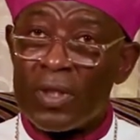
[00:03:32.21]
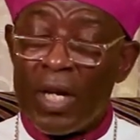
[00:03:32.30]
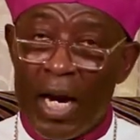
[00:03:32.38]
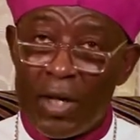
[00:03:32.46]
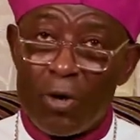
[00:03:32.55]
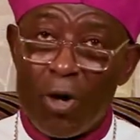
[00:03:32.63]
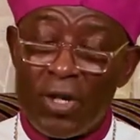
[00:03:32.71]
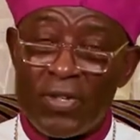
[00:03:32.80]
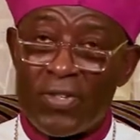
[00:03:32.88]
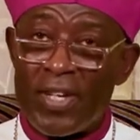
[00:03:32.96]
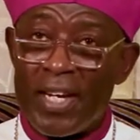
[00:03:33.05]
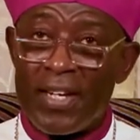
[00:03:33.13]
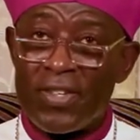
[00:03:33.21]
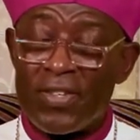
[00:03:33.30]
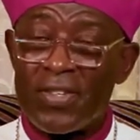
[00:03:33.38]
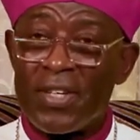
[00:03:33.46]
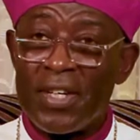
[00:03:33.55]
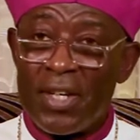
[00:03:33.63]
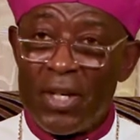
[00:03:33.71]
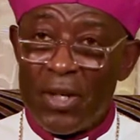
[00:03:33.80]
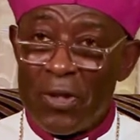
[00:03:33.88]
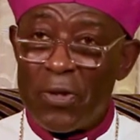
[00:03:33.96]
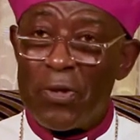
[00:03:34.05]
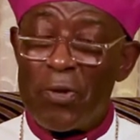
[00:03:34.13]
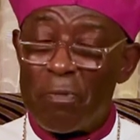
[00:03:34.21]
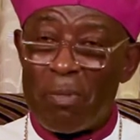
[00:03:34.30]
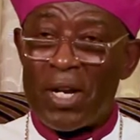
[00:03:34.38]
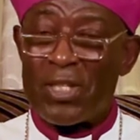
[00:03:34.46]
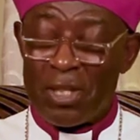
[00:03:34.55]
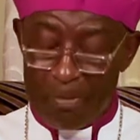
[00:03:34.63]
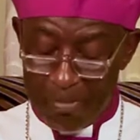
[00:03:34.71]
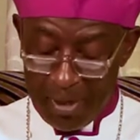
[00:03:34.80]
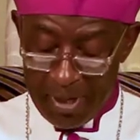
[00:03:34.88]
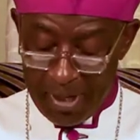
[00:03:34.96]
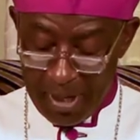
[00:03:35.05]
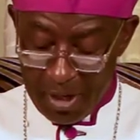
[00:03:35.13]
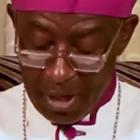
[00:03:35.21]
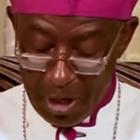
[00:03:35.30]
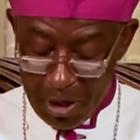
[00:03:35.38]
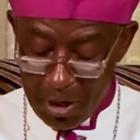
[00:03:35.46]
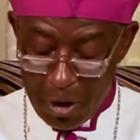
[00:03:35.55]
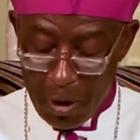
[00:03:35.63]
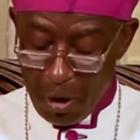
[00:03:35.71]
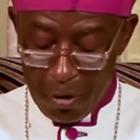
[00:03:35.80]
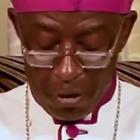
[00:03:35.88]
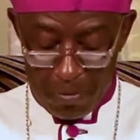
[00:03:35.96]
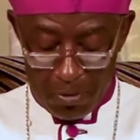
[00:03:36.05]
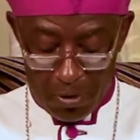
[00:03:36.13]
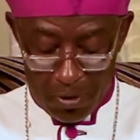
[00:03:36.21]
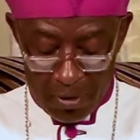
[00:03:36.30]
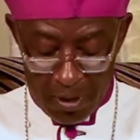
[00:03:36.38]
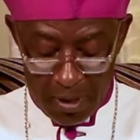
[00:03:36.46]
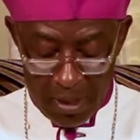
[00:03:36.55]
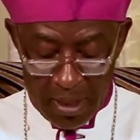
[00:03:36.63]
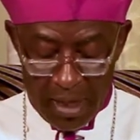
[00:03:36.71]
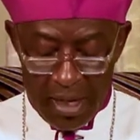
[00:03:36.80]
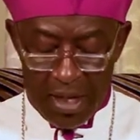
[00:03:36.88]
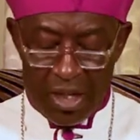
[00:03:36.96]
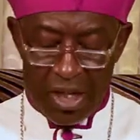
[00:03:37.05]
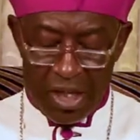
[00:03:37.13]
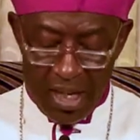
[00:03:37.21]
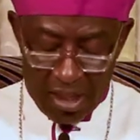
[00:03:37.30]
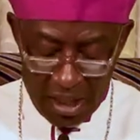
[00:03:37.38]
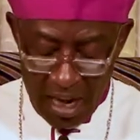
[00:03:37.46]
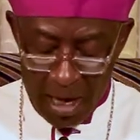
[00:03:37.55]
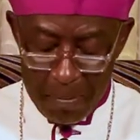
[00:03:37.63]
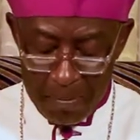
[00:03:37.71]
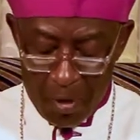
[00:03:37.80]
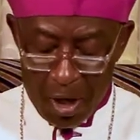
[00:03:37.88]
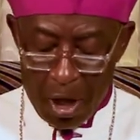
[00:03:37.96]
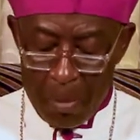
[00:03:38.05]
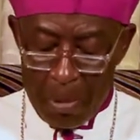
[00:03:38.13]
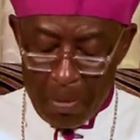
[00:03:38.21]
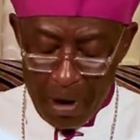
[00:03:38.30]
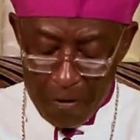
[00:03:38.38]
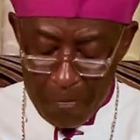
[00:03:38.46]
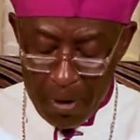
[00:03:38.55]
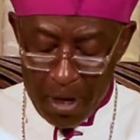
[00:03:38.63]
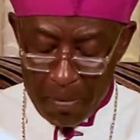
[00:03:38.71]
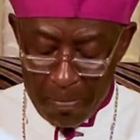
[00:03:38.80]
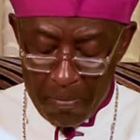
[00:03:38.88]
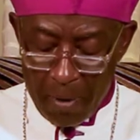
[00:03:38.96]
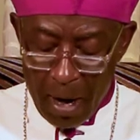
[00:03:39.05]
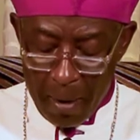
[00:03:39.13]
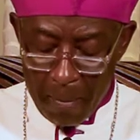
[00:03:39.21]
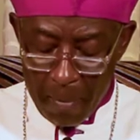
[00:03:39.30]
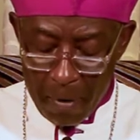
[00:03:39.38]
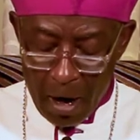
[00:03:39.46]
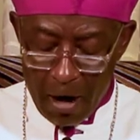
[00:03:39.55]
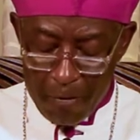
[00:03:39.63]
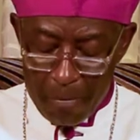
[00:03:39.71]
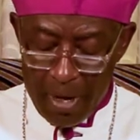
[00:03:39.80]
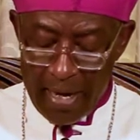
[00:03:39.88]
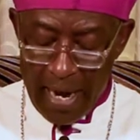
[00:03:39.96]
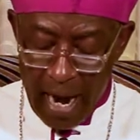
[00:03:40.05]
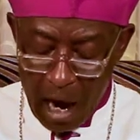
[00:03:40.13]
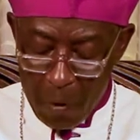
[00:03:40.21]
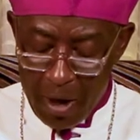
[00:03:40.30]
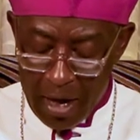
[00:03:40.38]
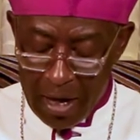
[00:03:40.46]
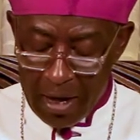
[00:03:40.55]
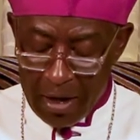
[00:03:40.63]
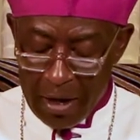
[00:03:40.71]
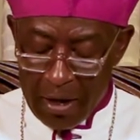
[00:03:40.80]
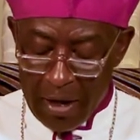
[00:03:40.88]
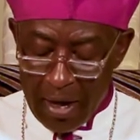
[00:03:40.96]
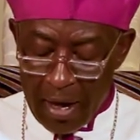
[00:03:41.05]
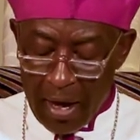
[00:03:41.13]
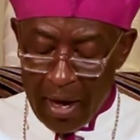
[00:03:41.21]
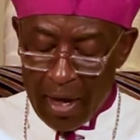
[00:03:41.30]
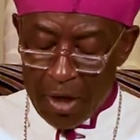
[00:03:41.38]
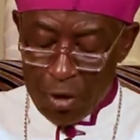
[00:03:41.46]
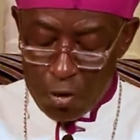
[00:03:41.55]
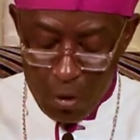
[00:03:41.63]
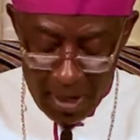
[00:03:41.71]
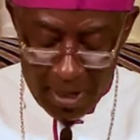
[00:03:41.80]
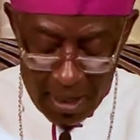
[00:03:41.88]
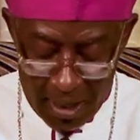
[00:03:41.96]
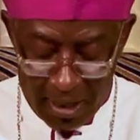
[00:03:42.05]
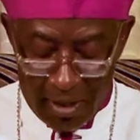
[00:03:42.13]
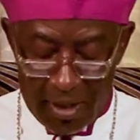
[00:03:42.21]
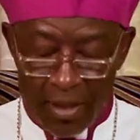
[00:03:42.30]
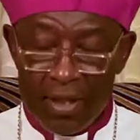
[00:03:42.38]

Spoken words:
And God says, you must be in your homes. This is the time people have been away drinking.